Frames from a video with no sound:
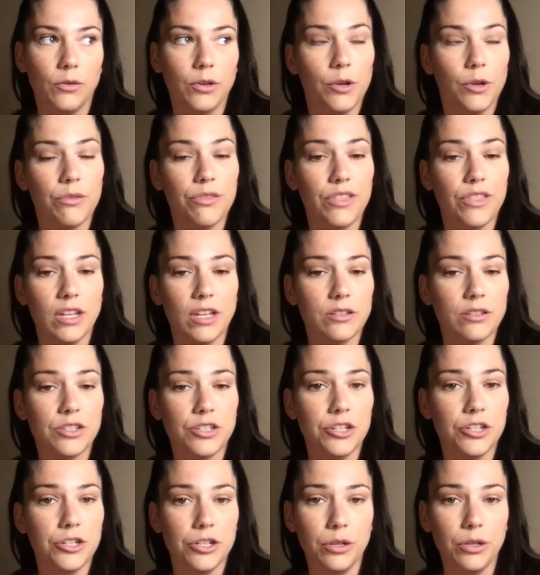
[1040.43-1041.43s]
things
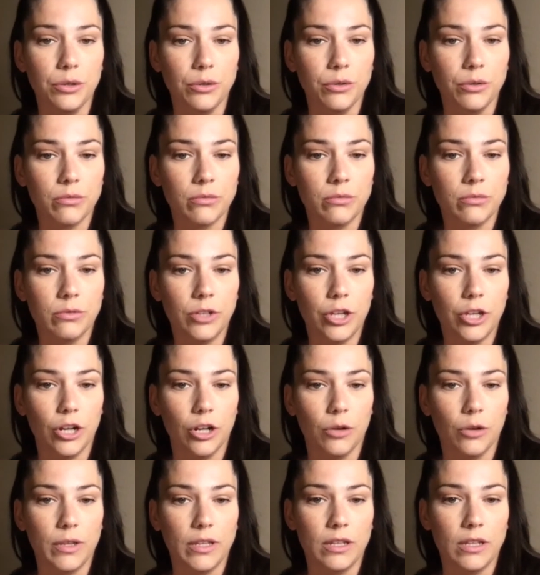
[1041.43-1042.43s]
to do,
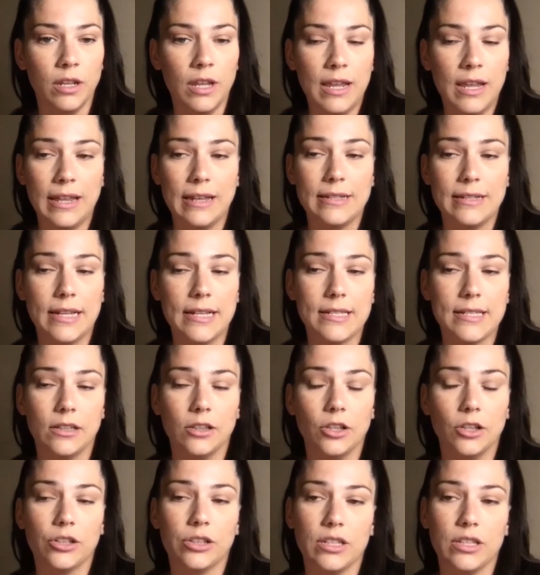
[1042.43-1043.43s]
and it doesn't
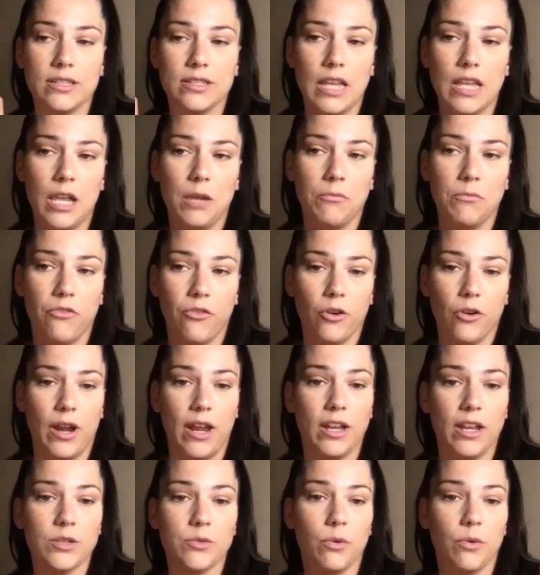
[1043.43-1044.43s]
look the same for
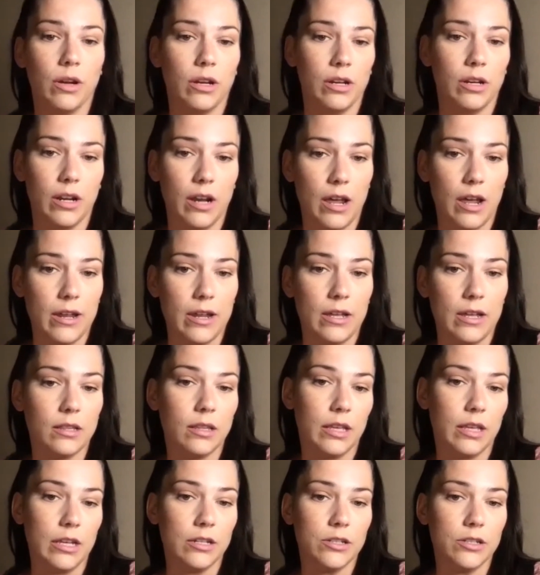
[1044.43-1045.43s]
Antoine and I, at
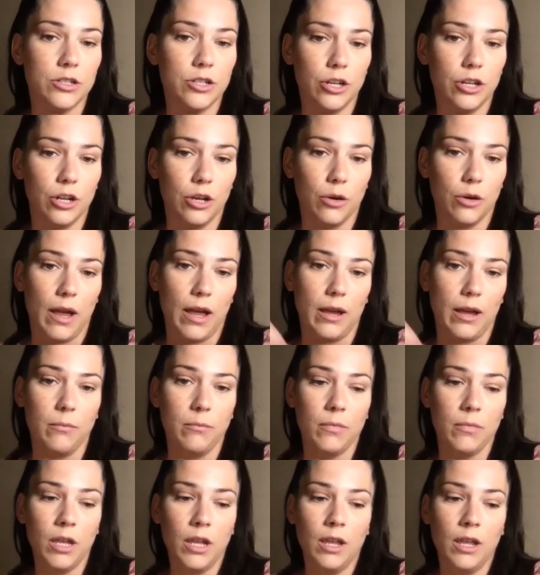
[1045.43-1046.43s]
least.
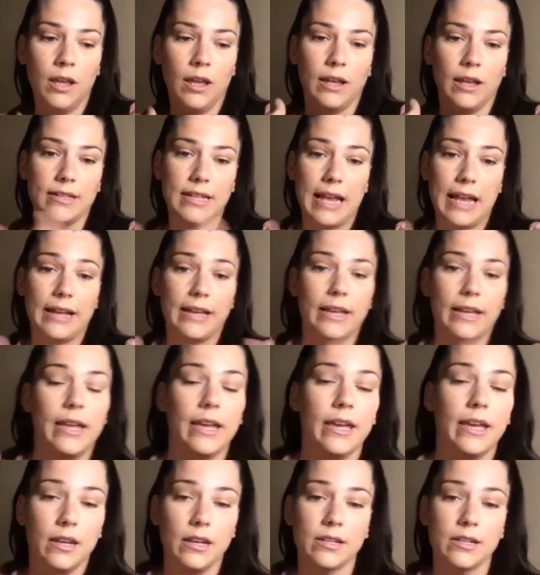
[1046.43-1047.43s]
I'm attacking
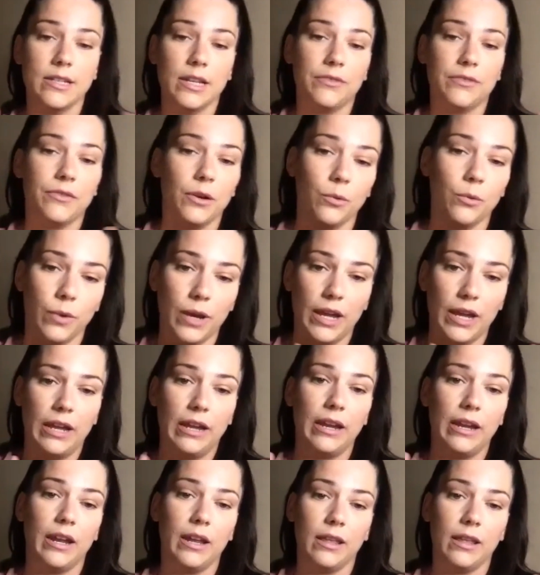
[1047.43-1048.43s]
it in a different
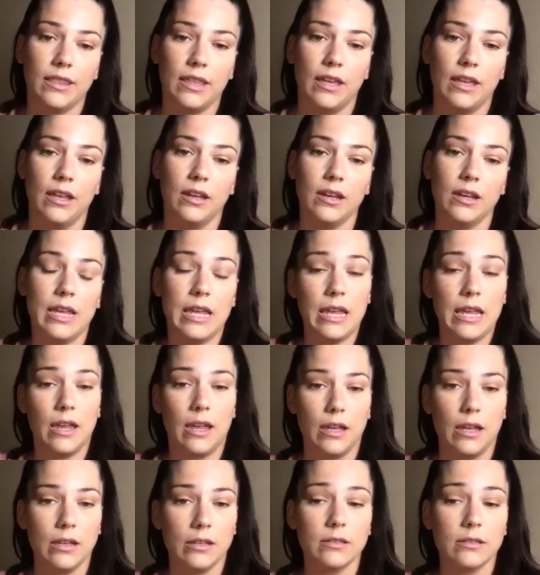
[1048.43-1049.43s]
way than he
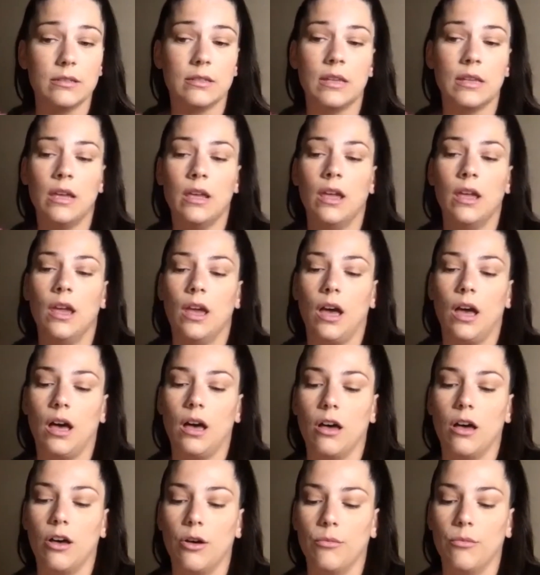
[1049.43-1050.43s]
is.
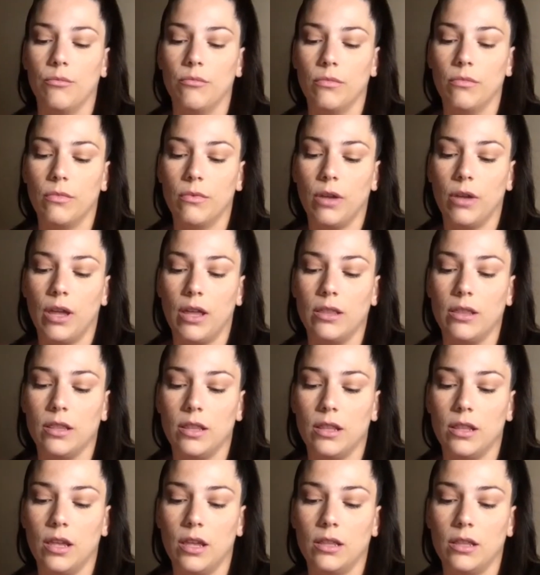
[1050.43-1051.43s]
And
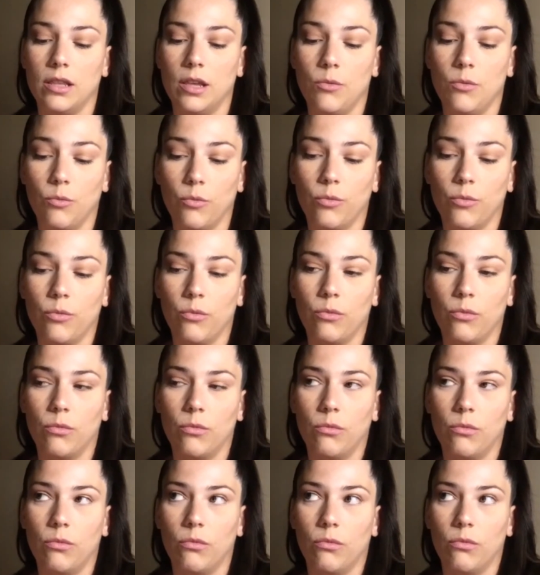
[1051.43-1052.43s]
then
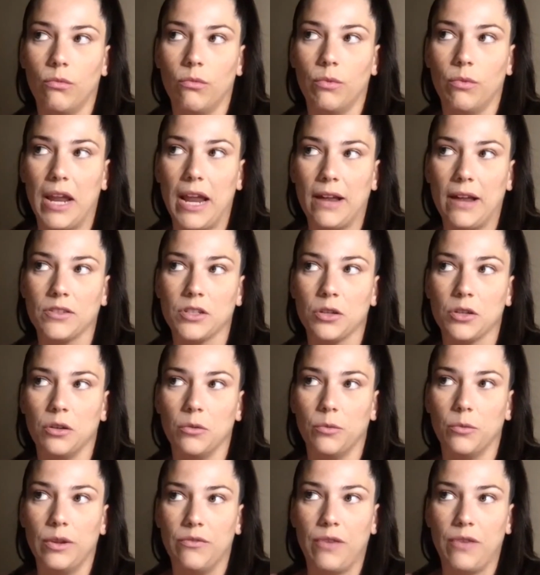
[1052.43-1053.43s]
we've had
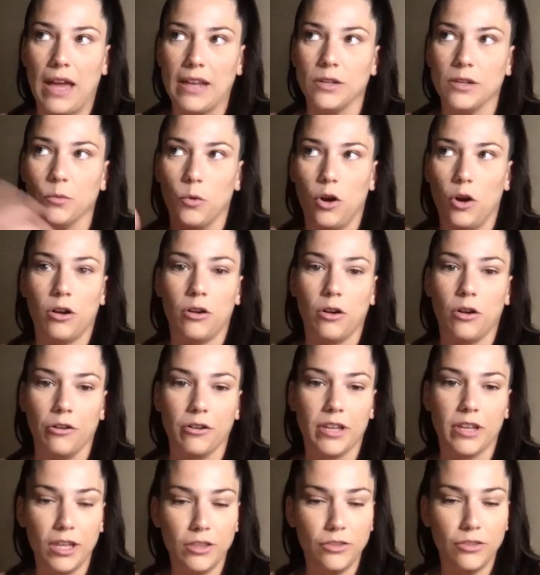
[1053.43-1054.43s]
to walk our
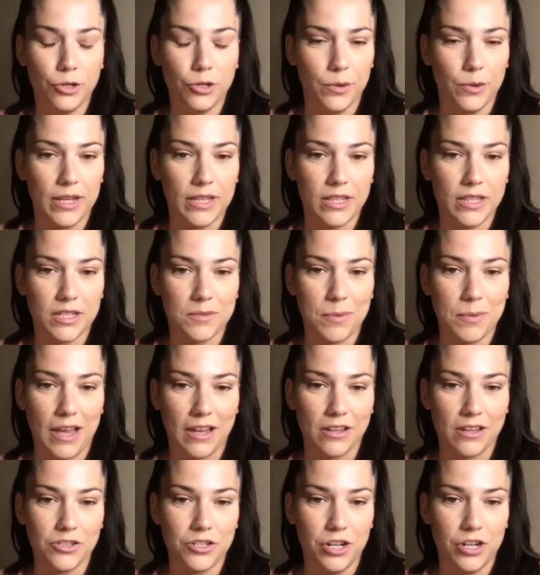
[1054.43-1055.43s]
kid through it this
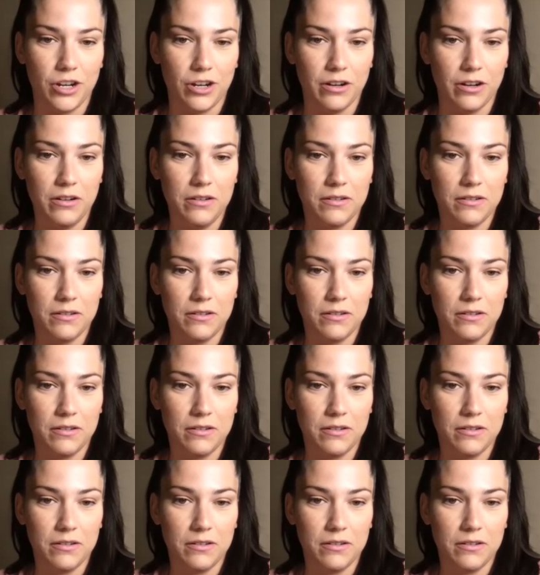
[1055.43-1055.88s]
past year,